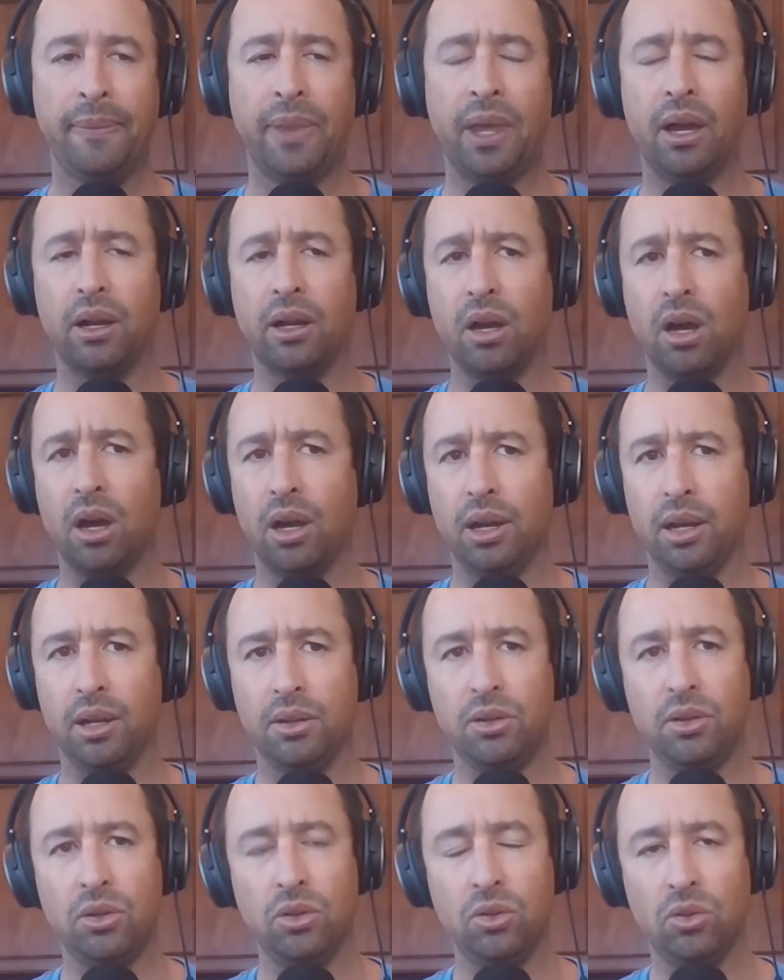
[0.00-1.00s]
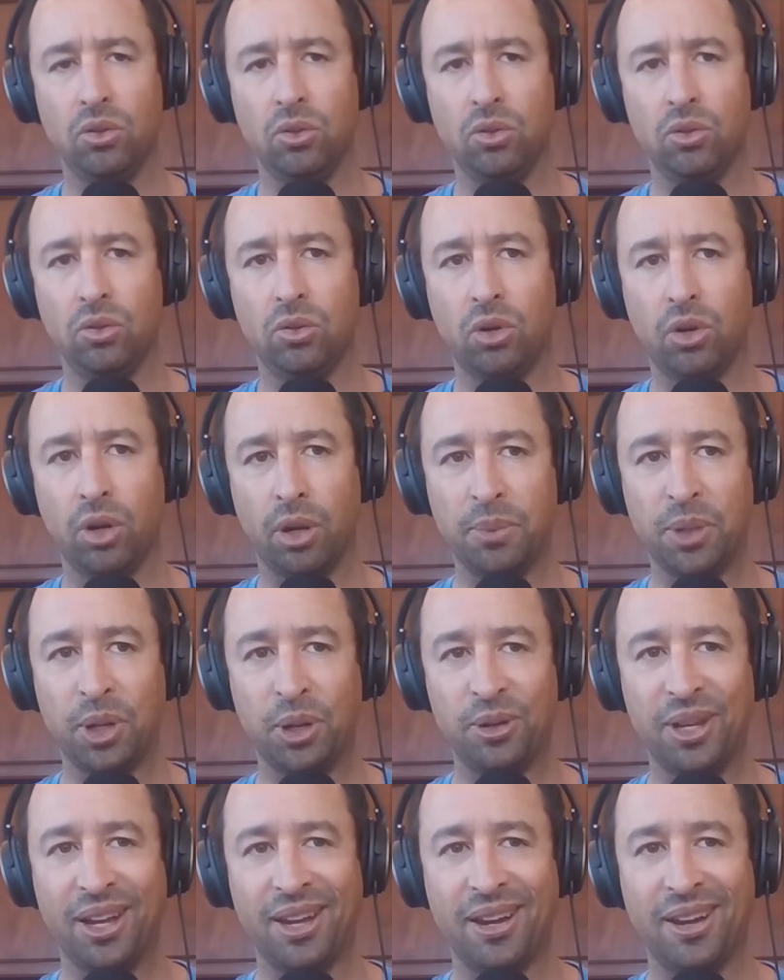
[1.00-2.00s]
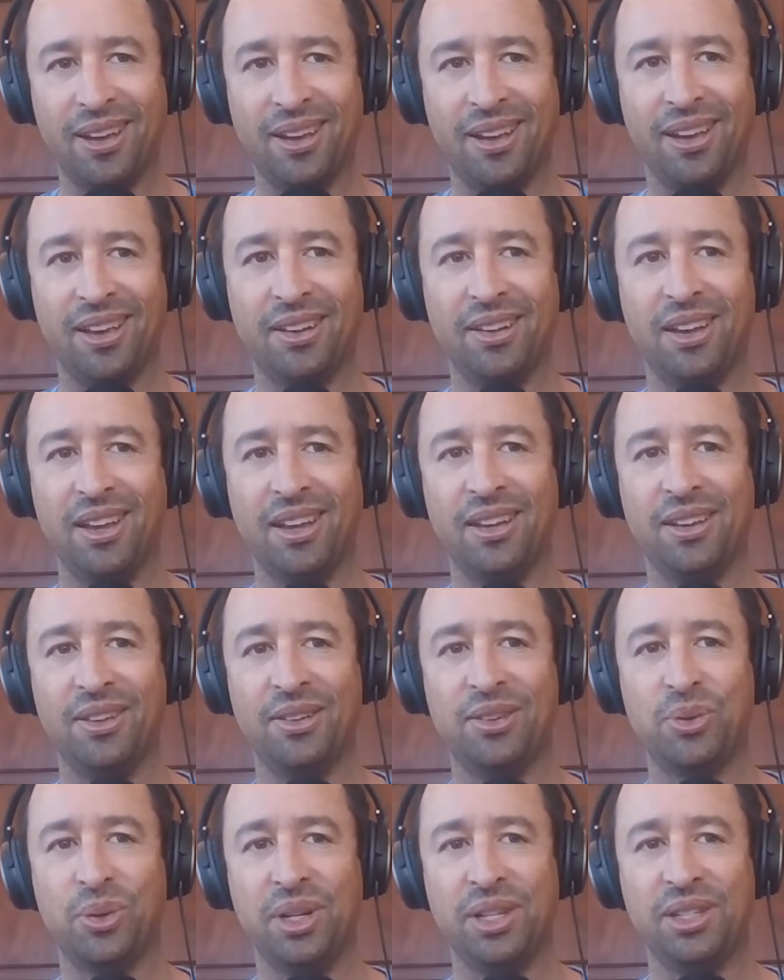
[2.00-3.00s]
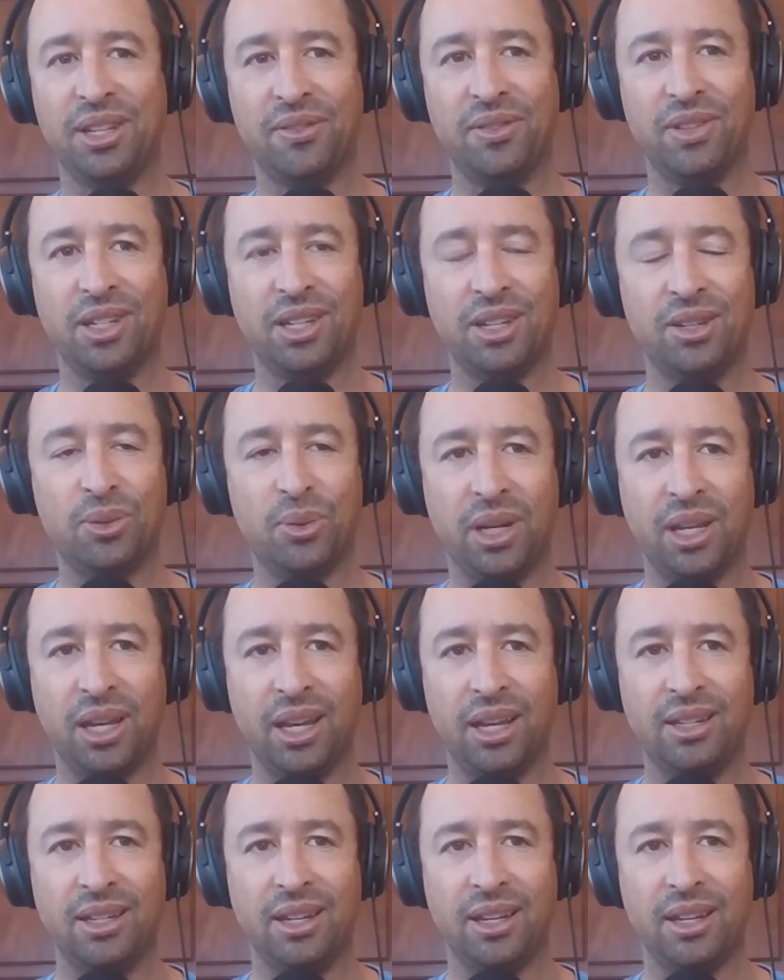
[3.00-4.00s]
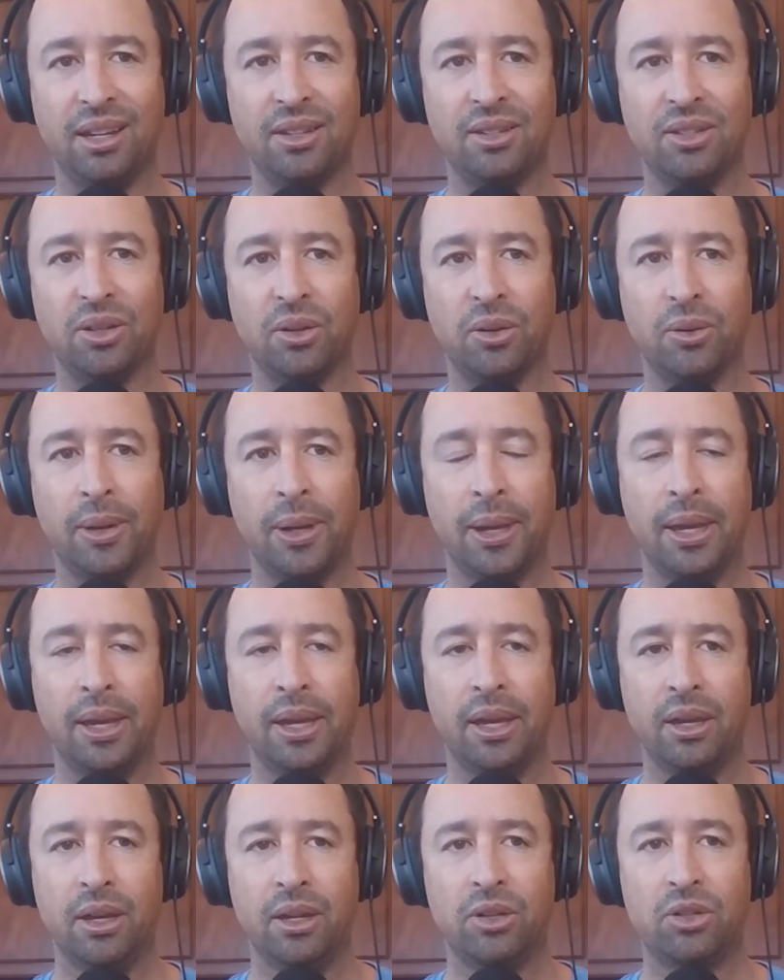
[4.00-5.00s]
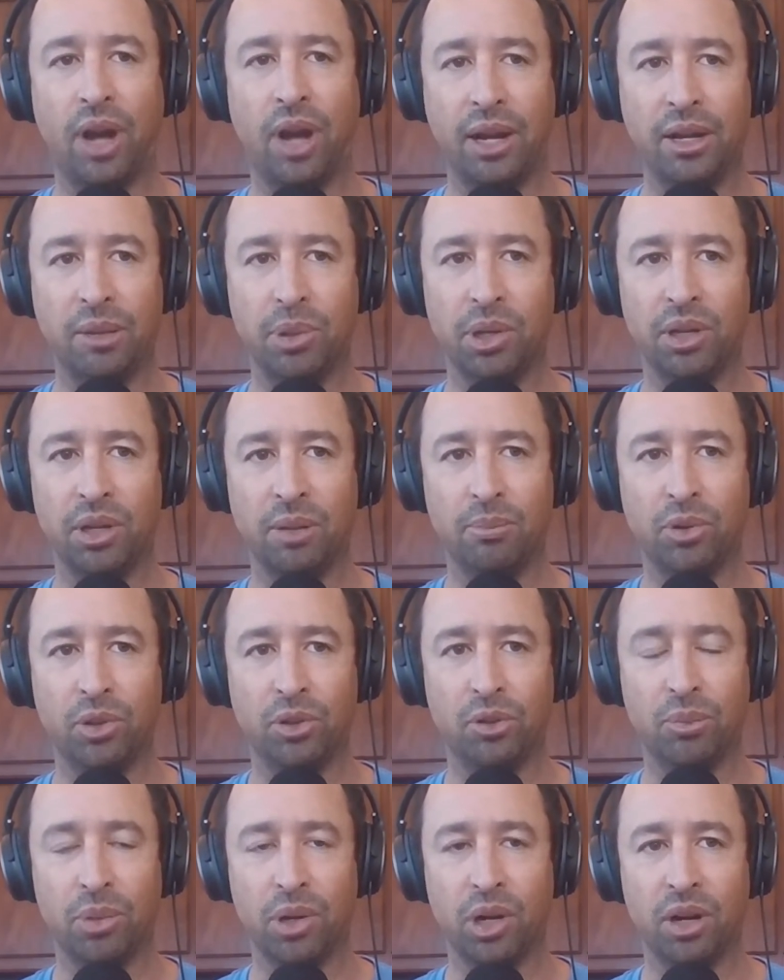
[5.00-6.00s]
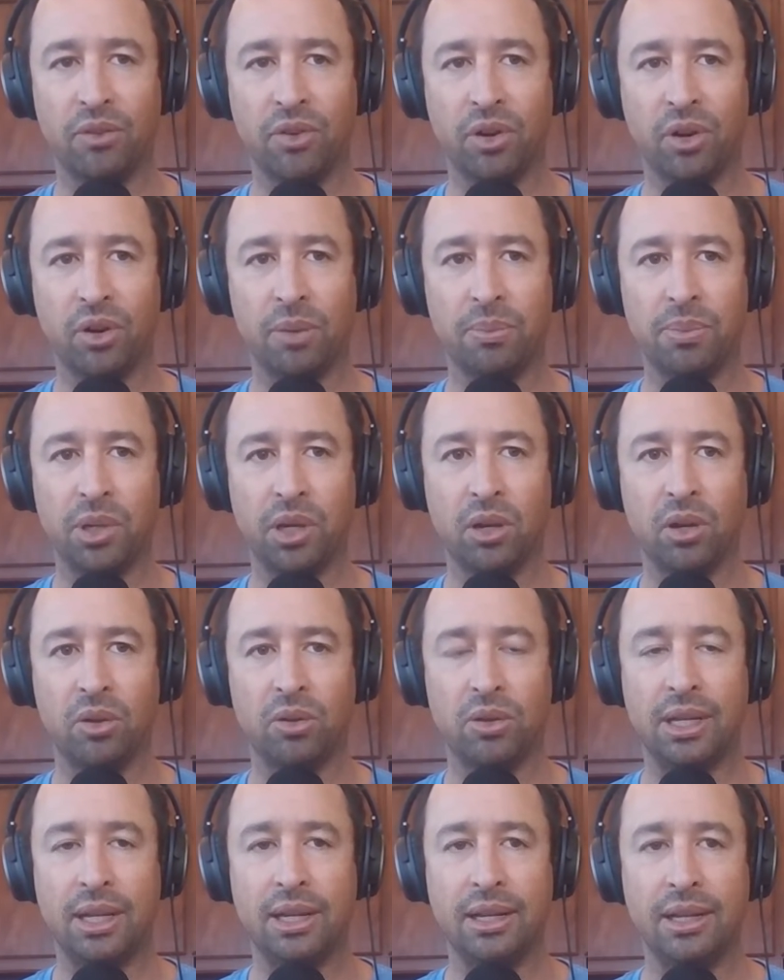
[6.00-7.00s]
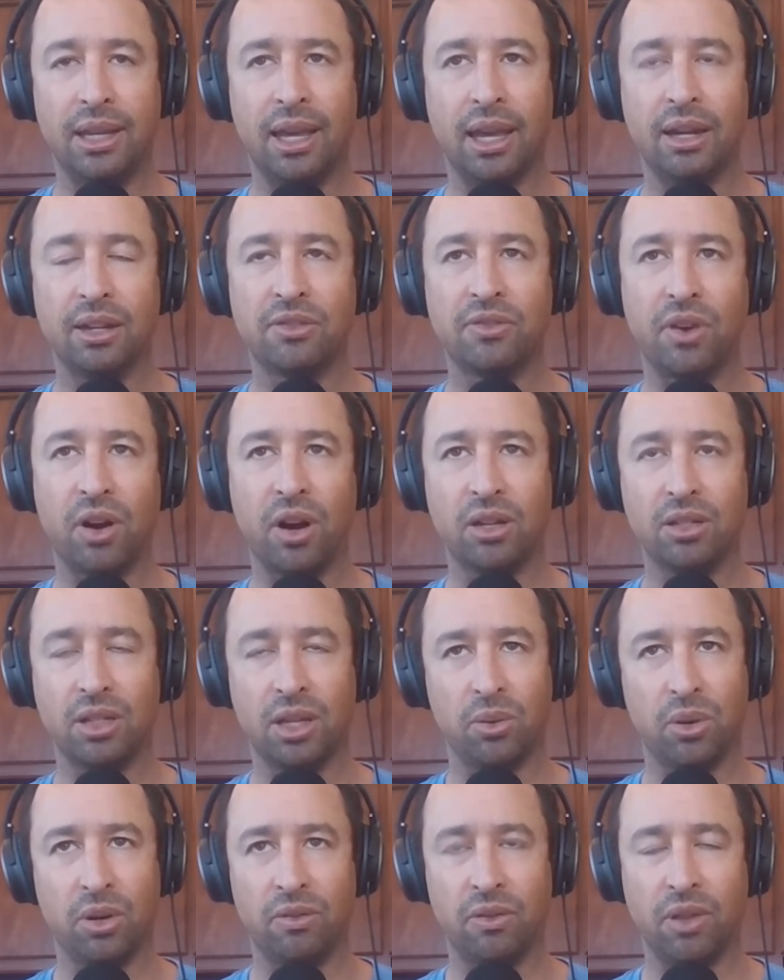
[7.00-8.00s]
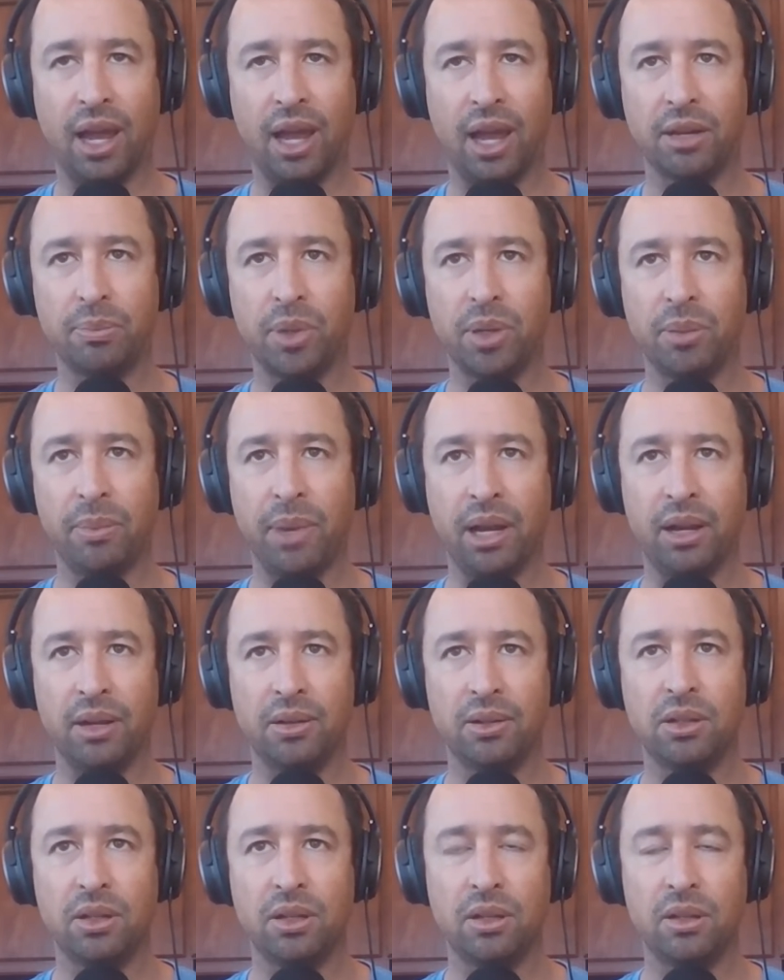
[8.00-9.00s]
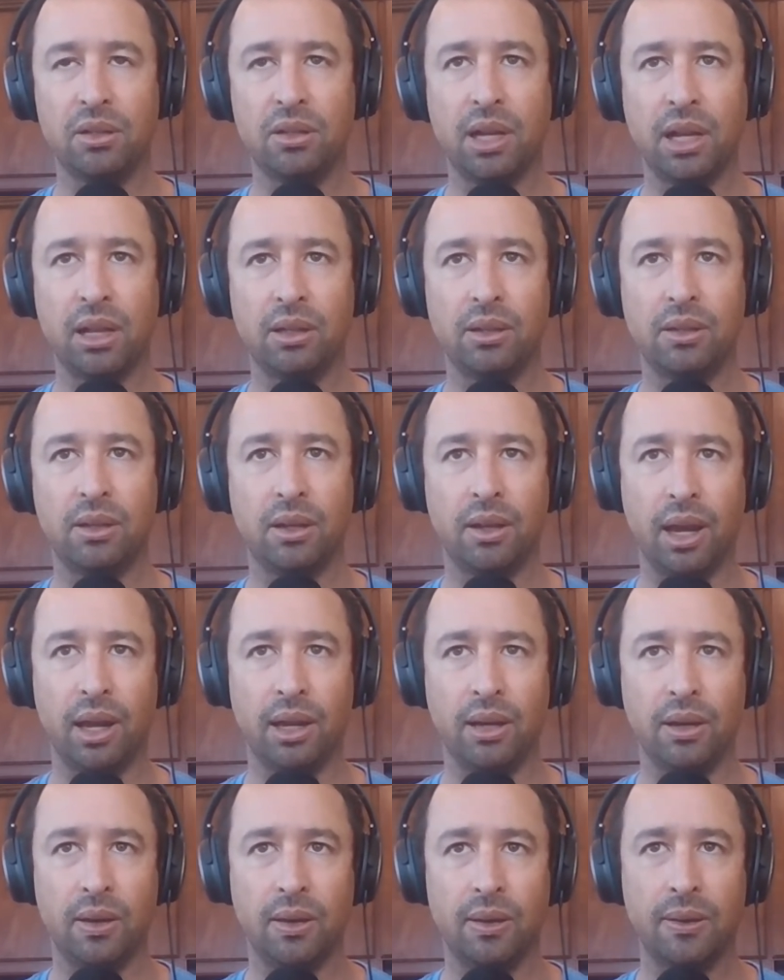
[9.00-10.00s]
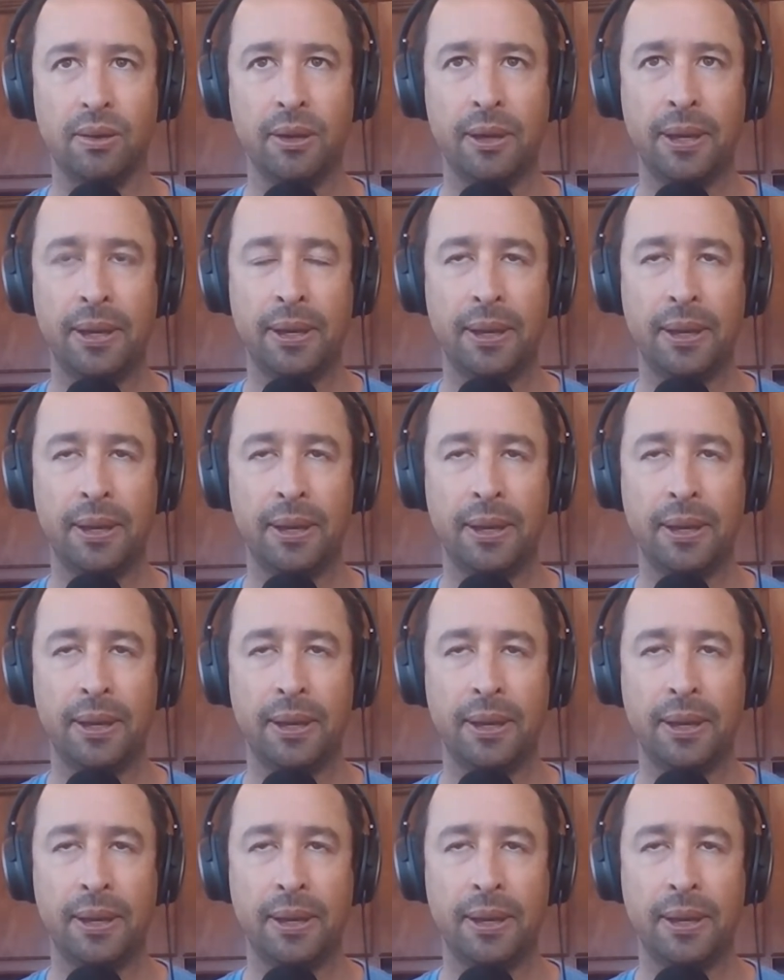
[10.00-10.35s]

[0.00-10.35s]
Uh, got into crypto data in, in 2017, 2018. And so tried to build a Bloomberg for crypto. Didn't get as far as I would have liked, but managed to sell it to NYDIG